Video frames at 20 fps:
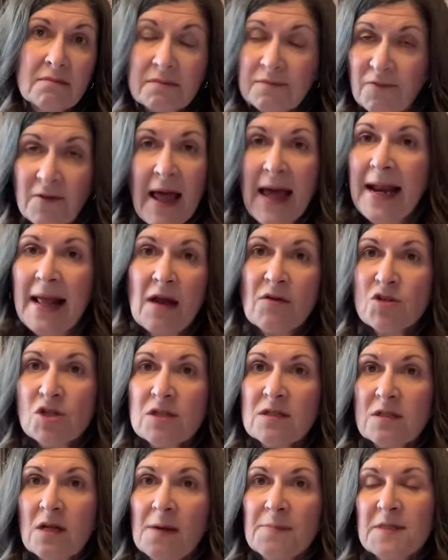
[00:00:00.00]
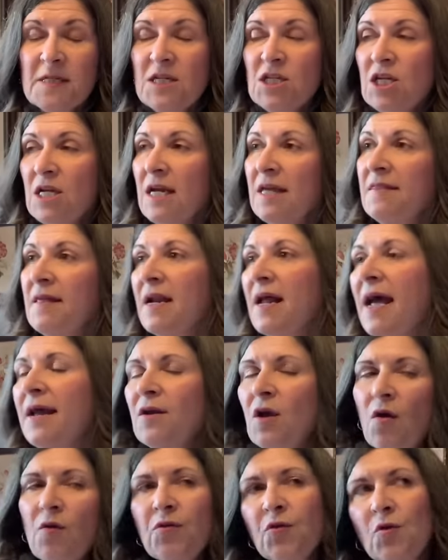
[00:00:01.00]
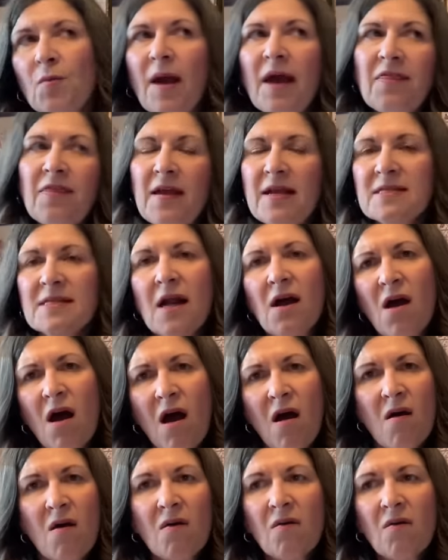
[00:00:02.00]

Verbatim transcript: flat out just stop stitching. And then I go through my things, oh,